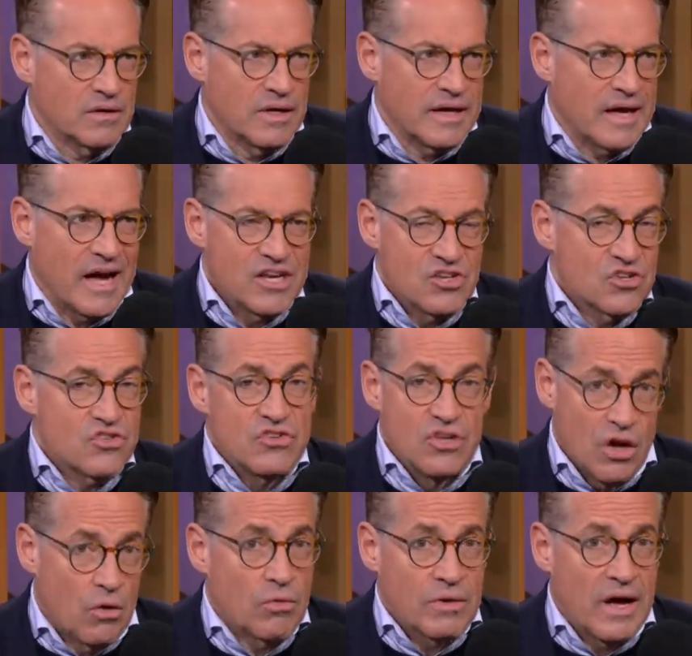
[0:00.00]
Like, I just
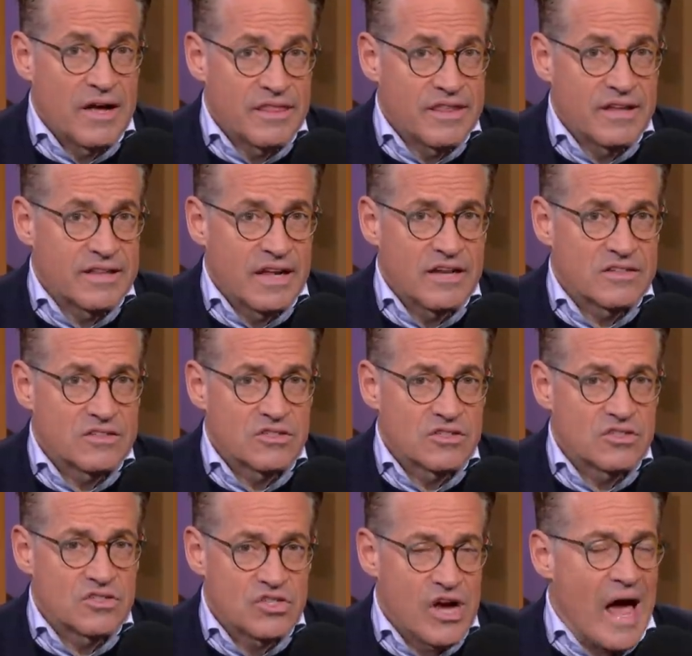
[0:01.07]
don't. I think that it's
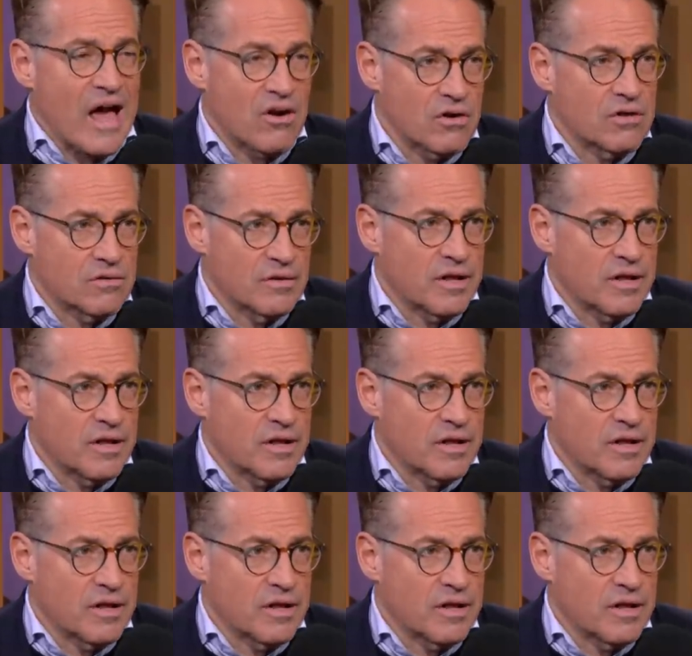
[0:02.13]
just chatter.